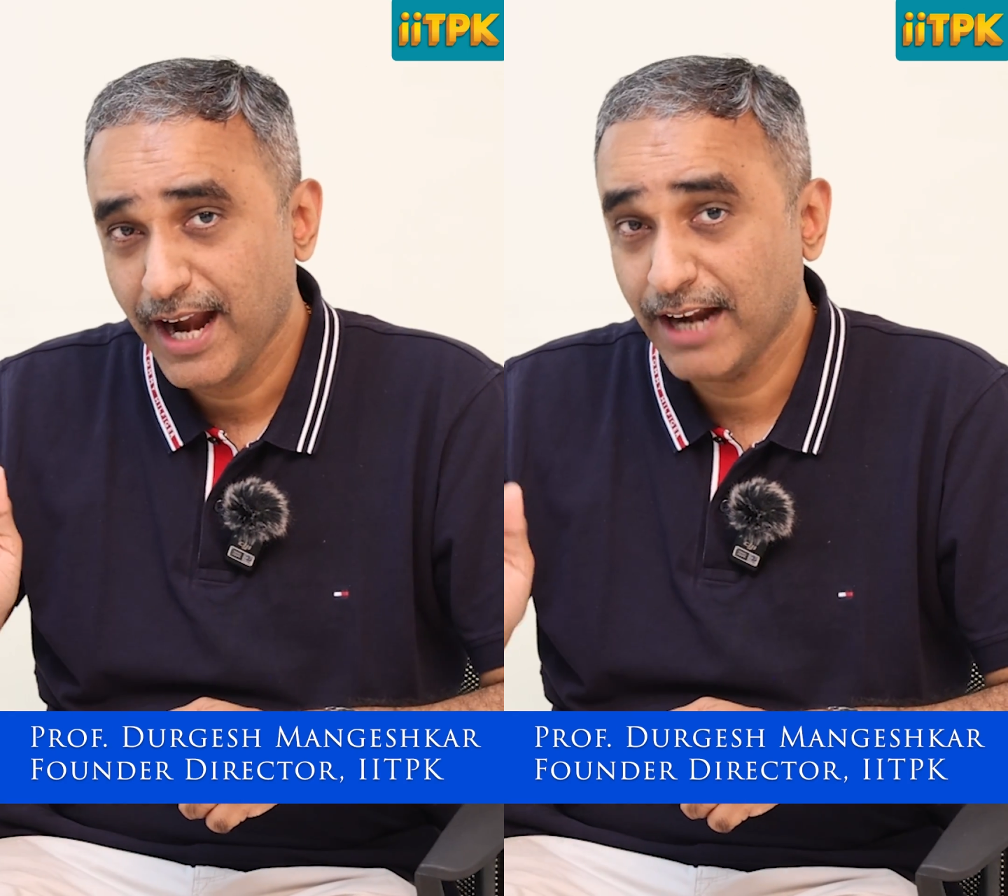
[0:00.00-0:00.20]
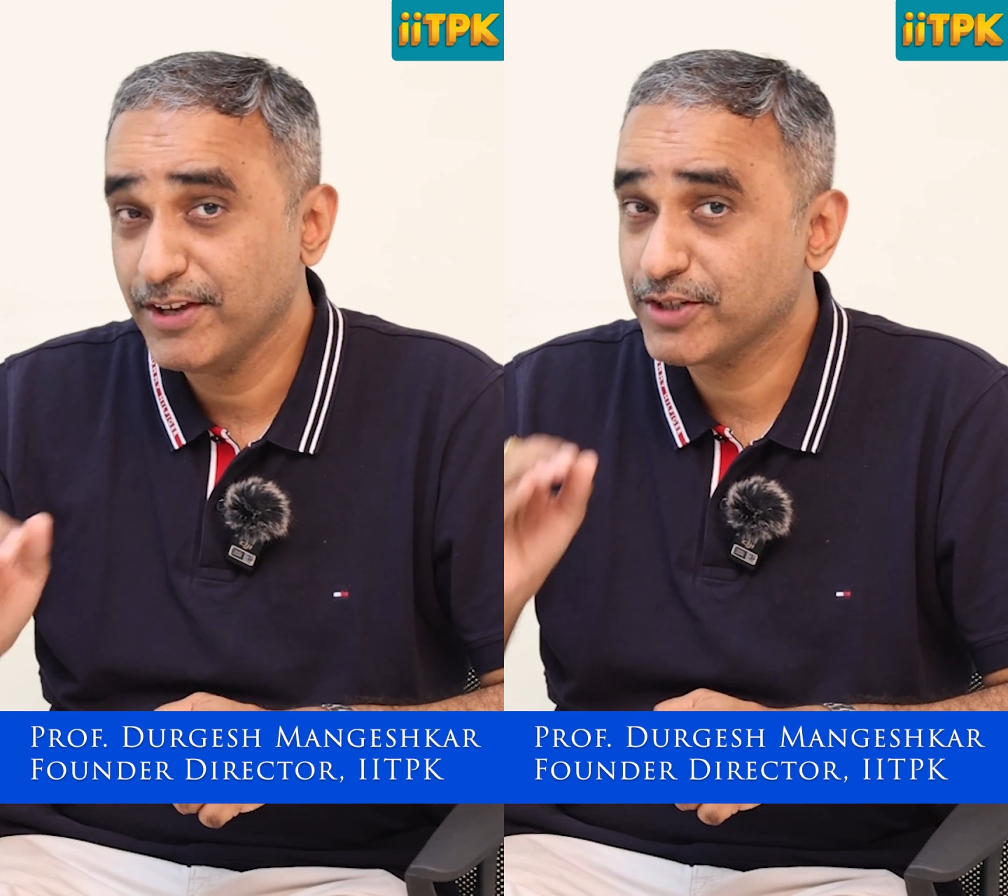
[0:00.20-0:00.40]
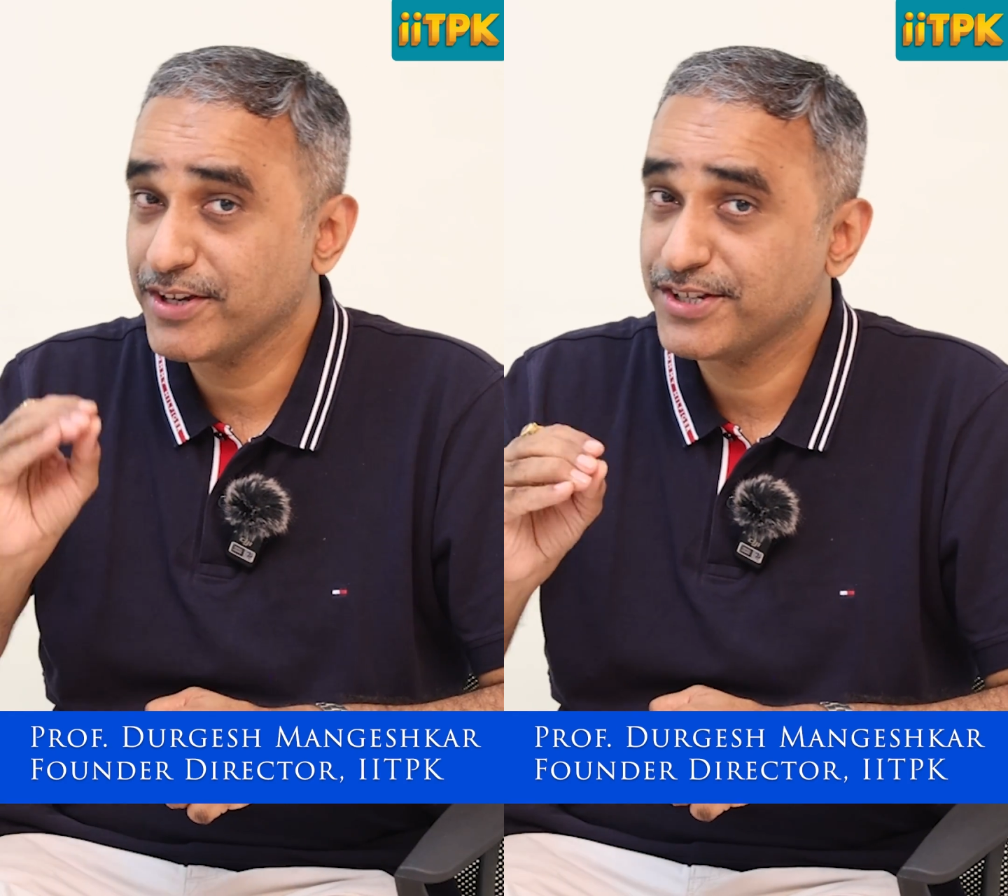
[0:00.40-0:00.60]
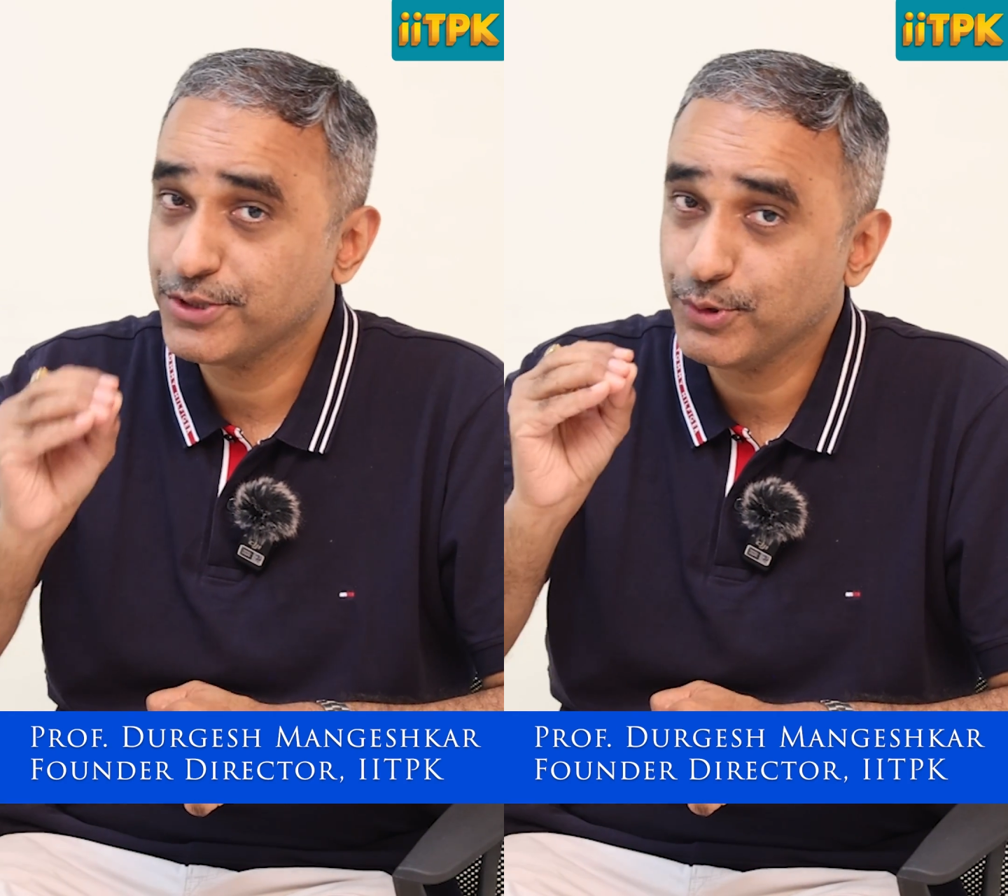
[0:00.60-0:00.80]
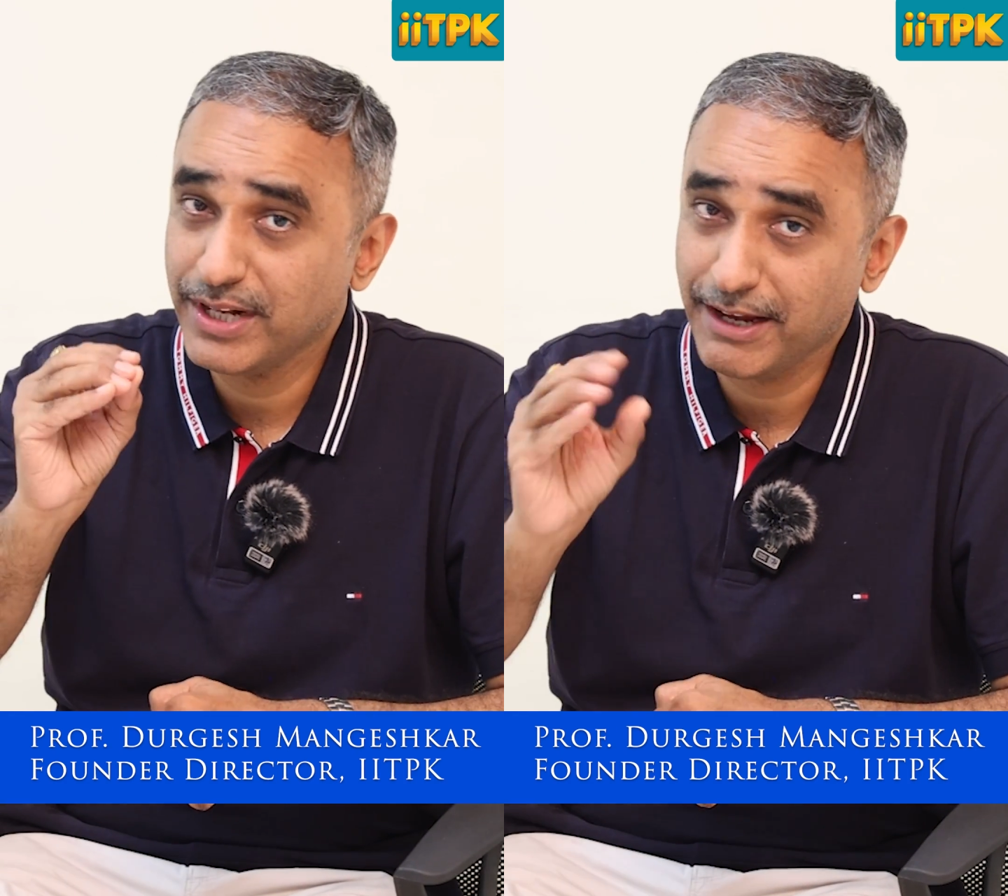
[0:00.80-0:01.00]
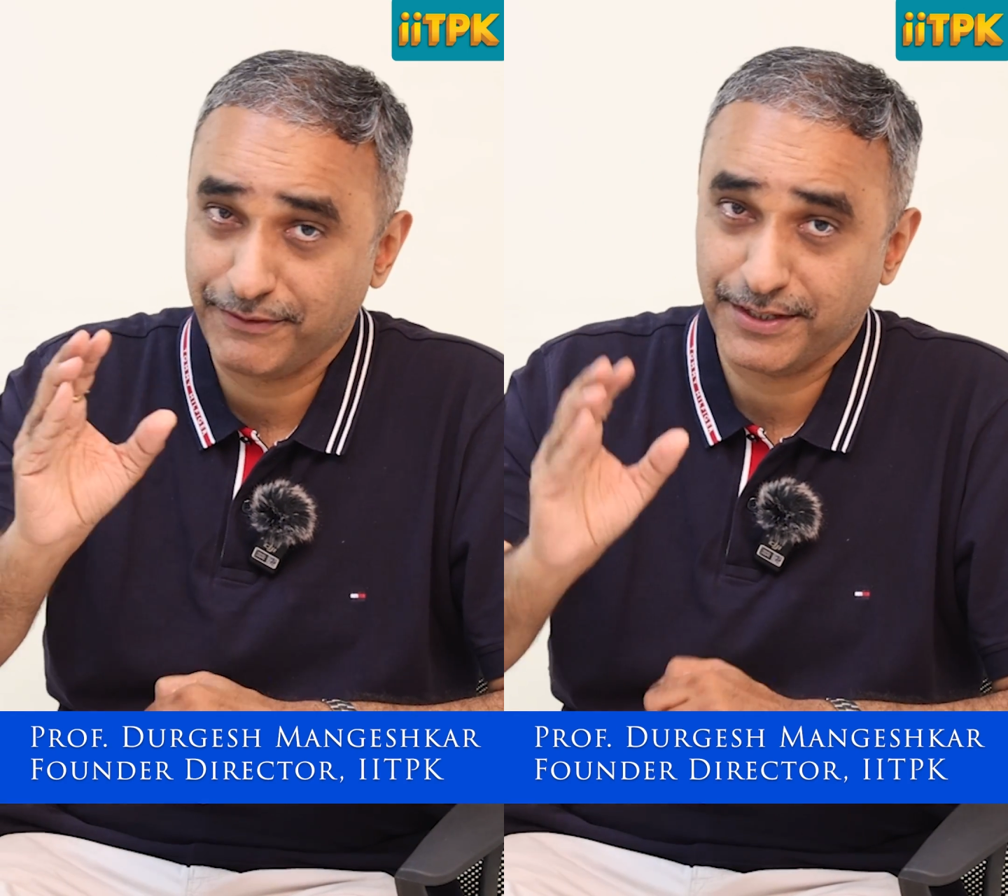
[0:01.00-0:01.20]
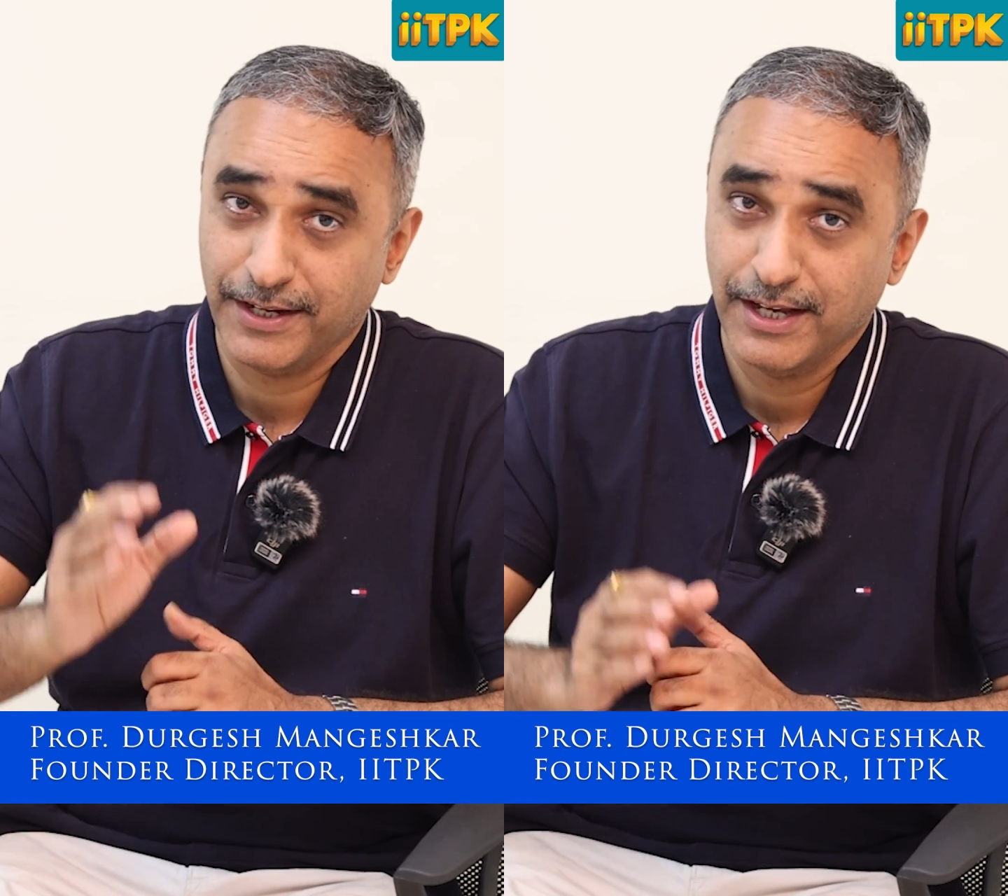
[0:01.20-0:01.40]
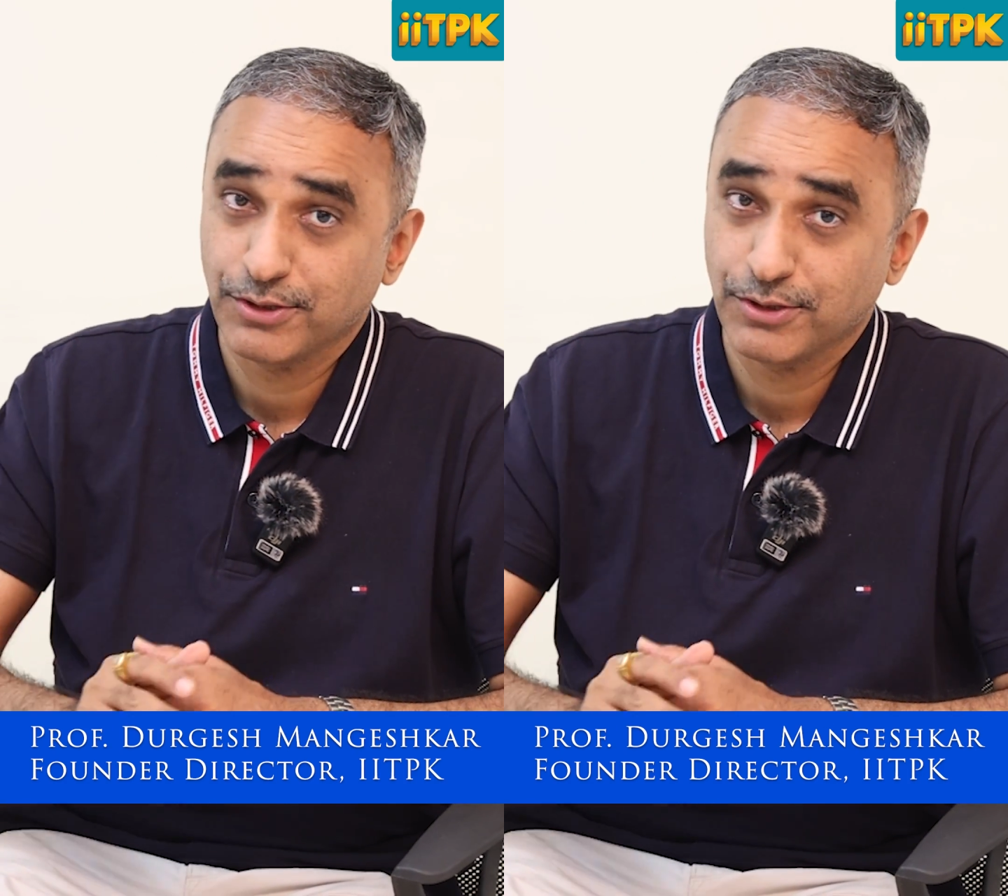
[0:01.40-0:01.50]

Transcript: and which questions you left.